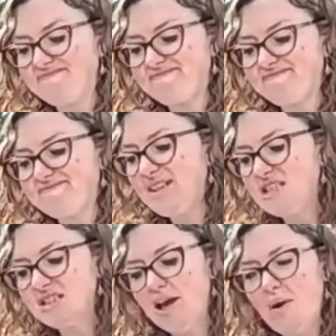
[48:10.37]
So
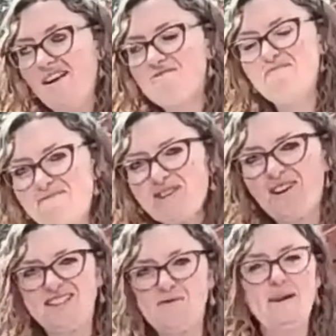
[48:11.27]
remember, guys,
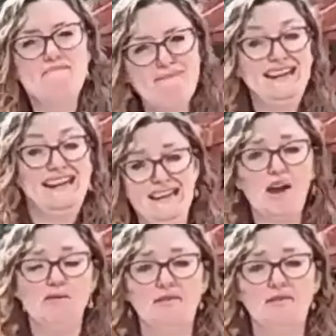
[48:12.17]
we mainly know